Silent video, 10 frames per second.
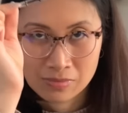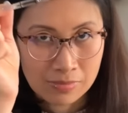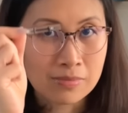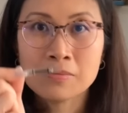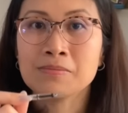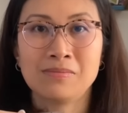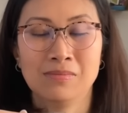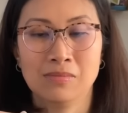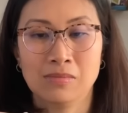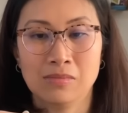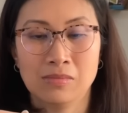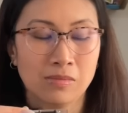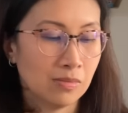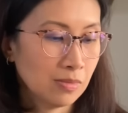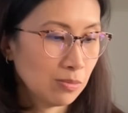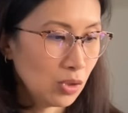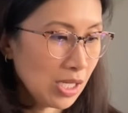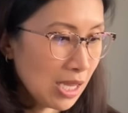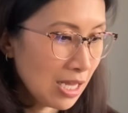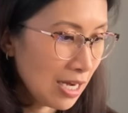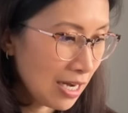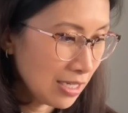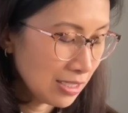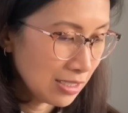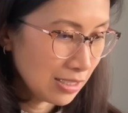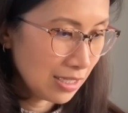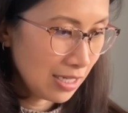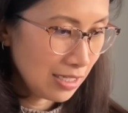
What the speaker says: Putting that to the side